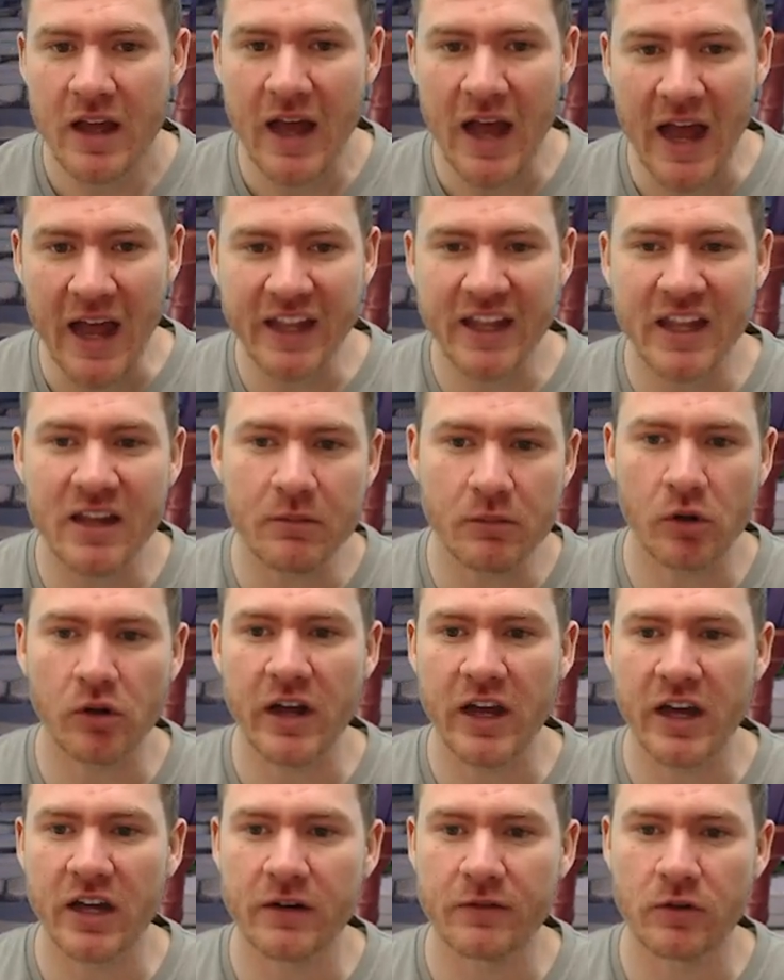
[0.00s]
I get more
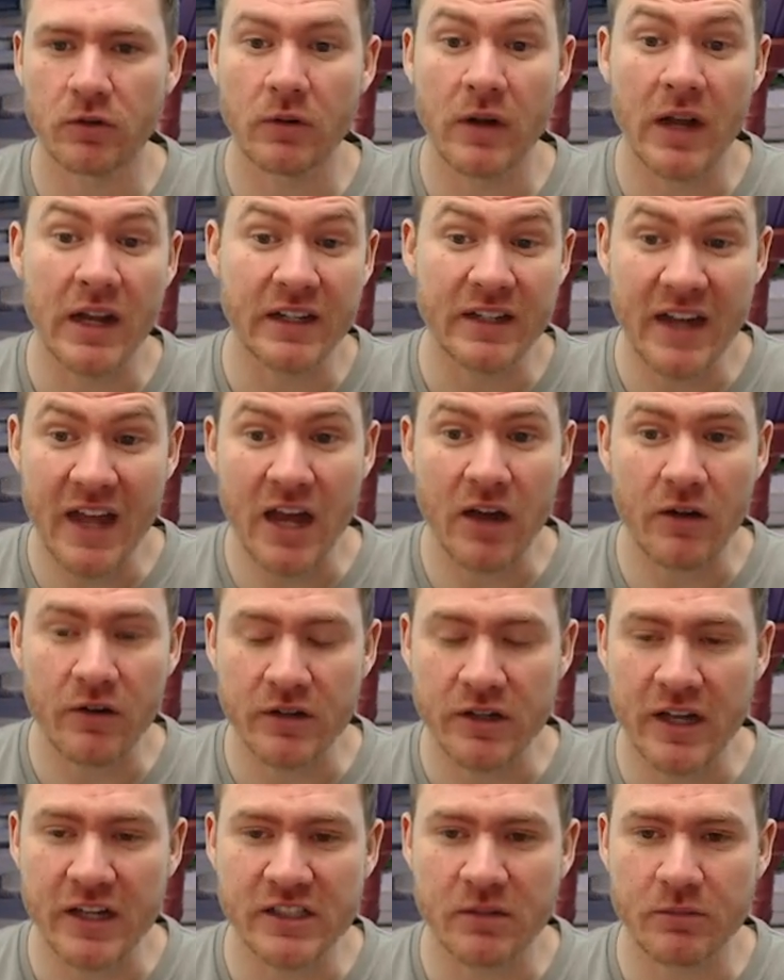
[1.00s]
out of her right
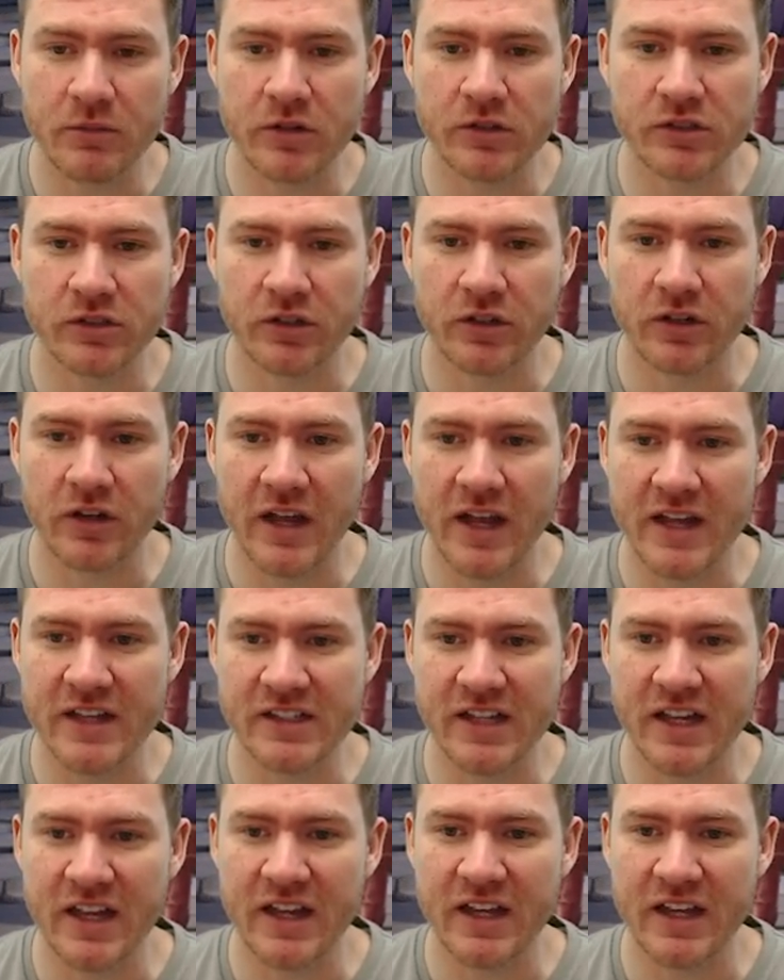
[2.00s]
now as I'm using her as